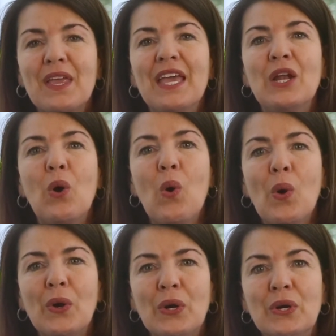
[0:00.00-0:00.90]
in
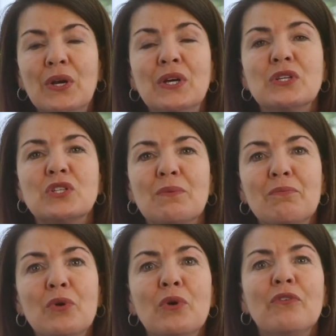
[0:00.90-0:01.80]
order to
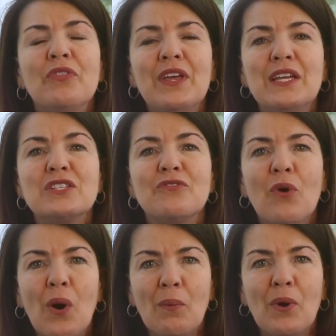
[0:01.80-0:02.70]
move things
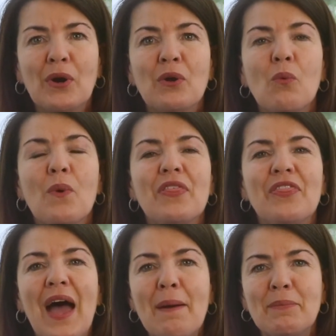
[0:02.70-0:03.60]
forward with
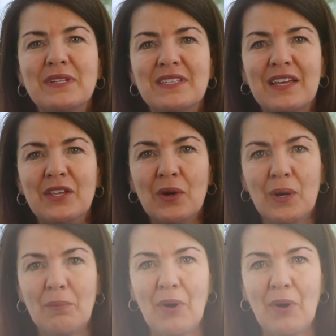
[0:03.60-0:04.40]
that particular